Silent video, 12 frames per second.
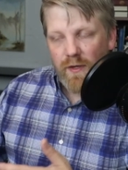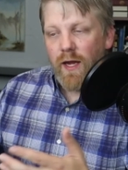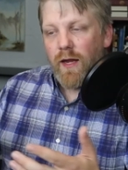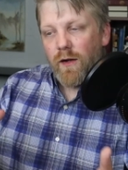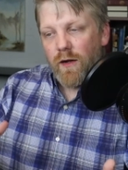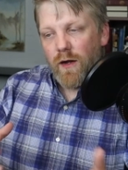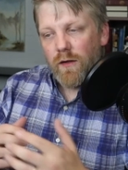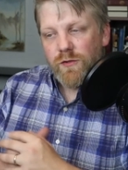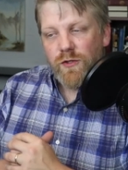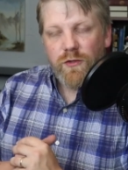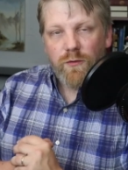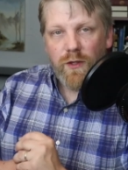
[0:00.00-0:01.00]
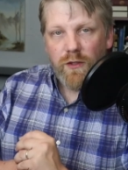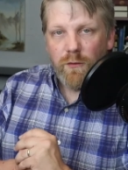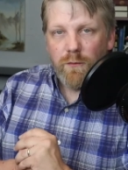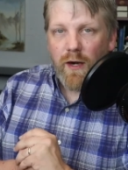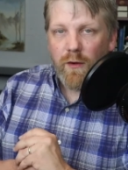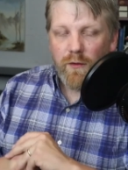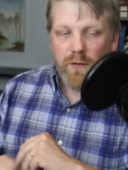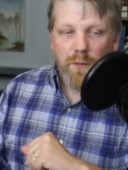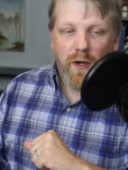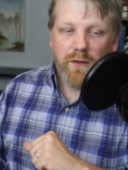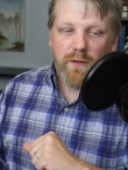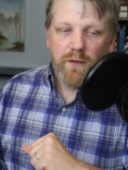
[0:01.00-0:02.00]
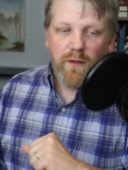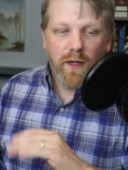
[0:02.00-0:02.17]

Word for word: and I'll, I'll just read you my response.